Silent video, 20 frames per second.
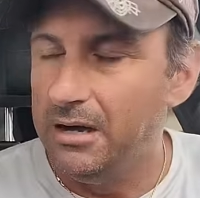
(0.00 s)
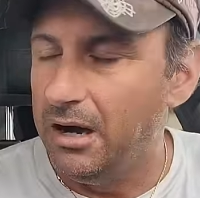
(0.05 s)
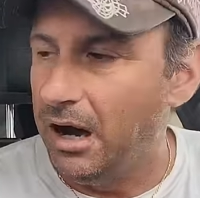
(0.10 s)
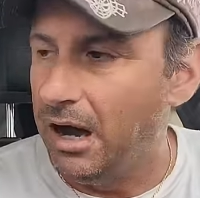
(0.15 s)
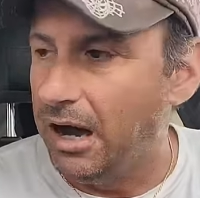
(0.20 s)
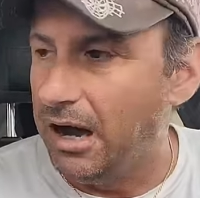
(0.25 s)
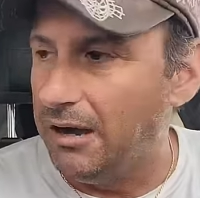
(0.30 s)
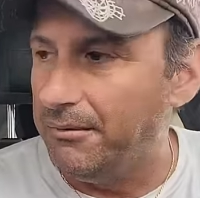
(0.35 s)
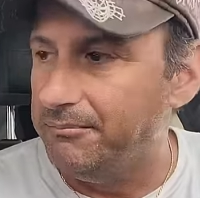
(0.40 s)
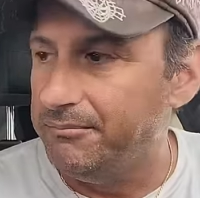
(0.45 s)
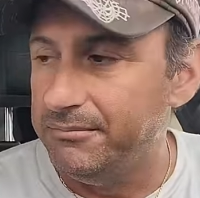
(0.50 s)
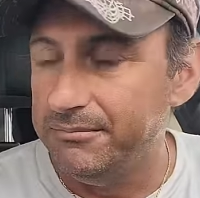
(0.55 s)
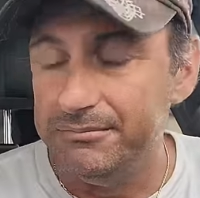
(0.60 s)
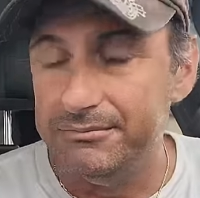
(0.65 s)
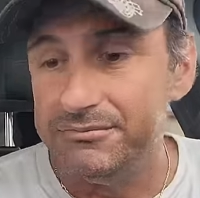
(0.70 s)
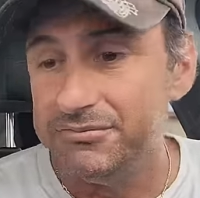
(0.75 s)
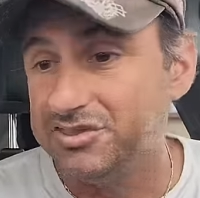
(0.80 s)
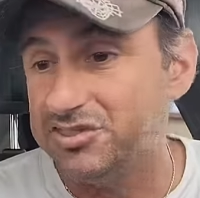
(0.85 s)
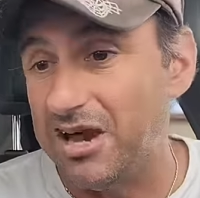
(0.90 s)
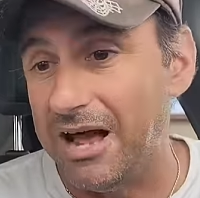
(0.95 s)
Um,
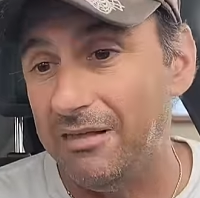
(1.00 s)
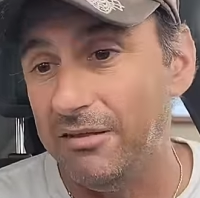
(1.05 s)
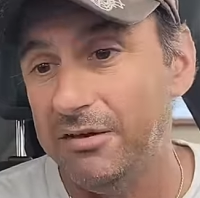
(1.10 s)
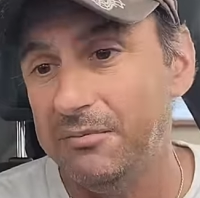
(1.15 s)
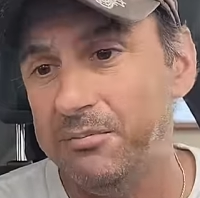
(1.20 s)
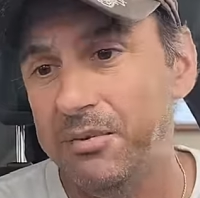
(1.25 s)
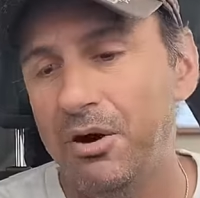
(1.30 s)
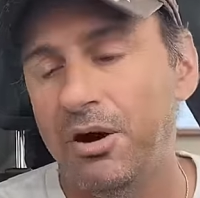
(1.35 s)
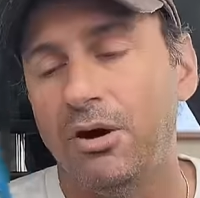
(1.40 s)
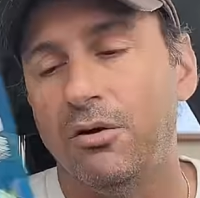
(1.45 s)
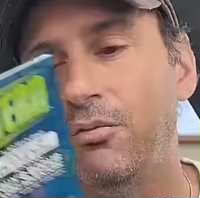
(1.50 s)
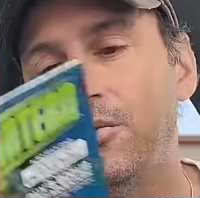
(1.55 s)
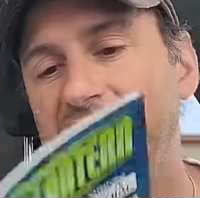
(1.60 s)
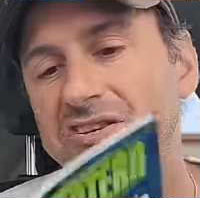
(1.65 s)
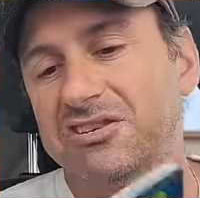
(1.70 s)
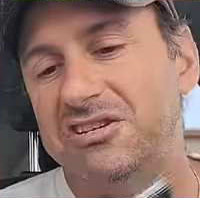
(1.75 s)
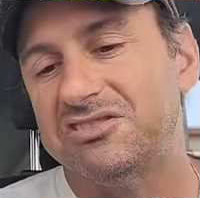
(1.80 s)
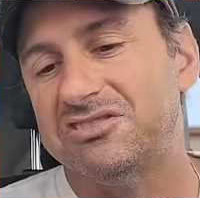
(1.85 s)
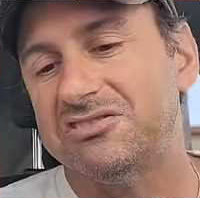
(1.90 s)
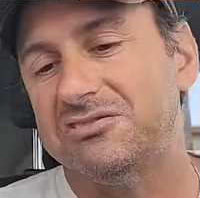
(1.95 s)
solid book.
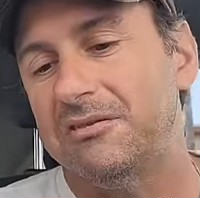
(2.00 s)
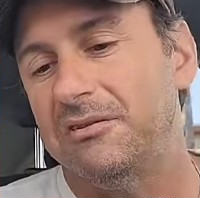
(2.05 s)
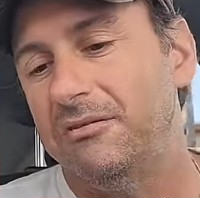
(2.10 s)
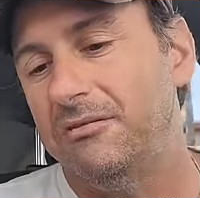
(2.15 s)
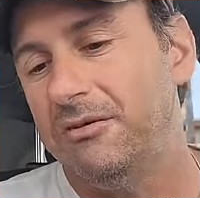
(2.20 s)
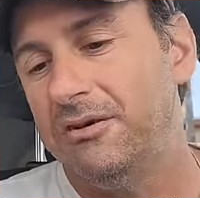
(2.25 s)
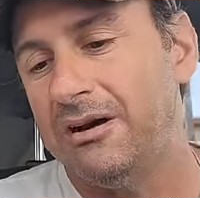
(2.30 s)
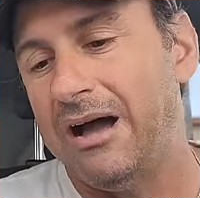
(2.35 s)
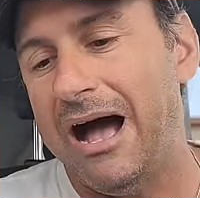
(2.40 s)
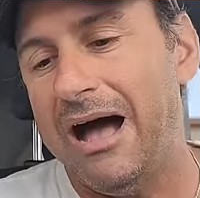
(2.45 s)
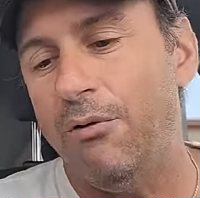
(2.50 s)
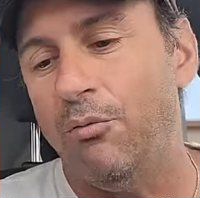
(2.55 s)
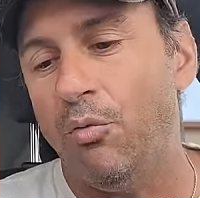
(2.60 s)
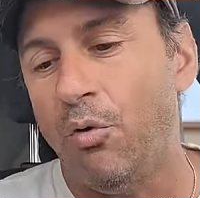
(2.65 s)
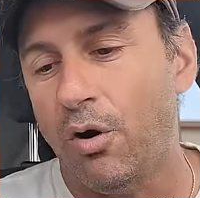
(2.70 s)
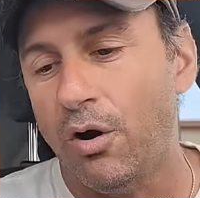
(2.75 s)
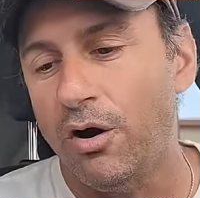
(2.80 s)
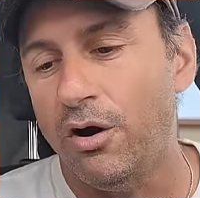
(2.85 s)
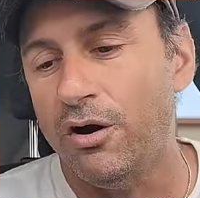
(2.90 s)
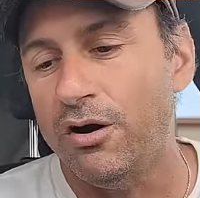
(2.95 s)
We just got
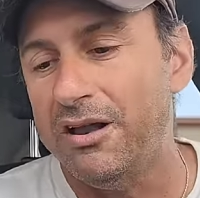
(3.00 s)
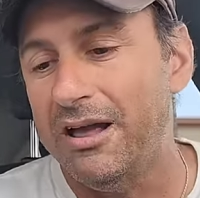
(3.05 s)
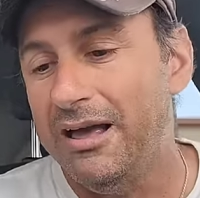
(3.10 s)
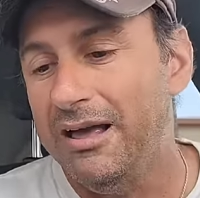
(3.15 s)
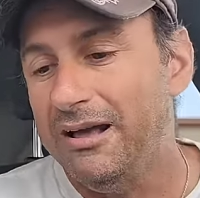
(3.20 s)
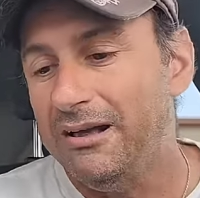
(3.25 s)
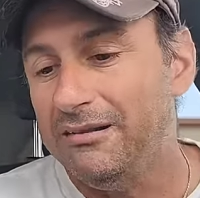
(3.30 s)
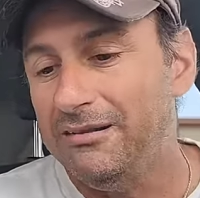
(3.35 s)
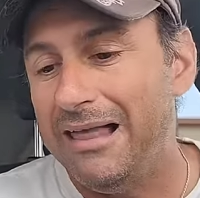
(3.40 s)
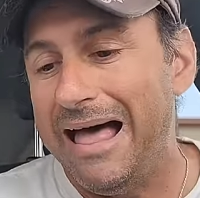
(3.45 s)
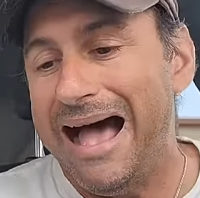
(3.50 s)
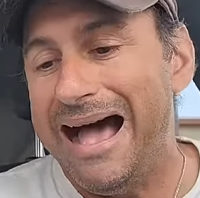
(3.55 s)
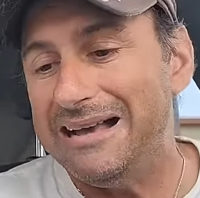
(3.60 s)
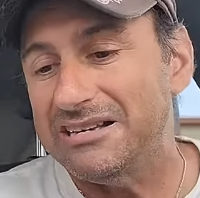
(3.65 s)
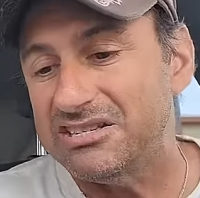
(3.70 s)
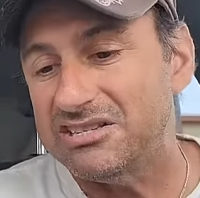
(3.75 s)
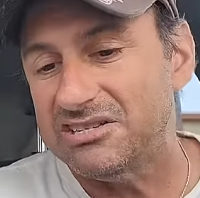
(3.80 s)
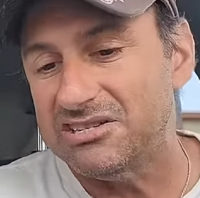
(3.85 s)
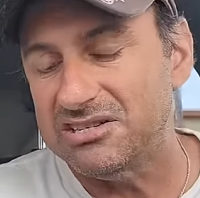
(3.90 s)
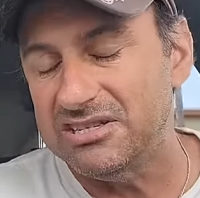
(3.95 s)
word
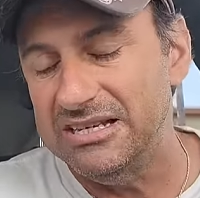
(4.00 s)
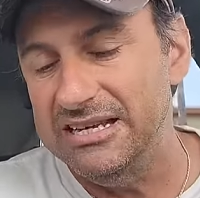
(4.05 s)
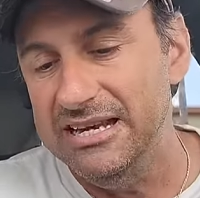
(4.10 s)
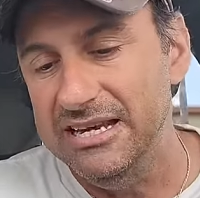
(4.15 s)
last